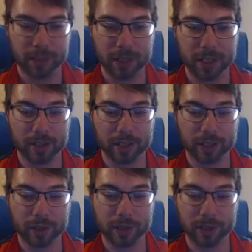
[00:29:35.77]
Another
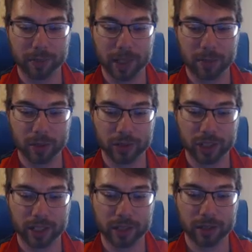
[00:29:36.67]
excuse to play more
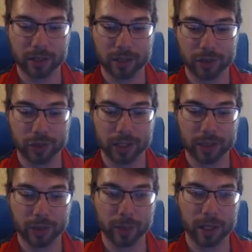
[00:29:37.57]
Jaden
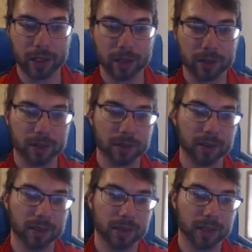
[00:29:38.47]
Yubel.
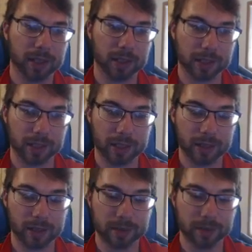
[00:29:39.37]
Hilarious.
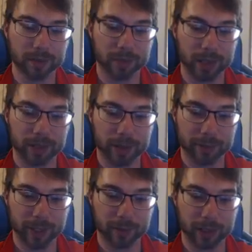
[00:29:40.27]
Probably my
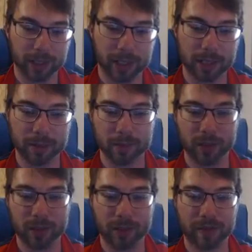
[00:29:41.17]
favorite,
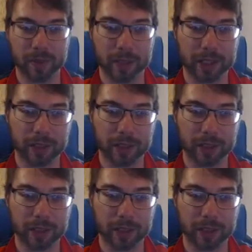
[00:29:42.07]
one of my favorite main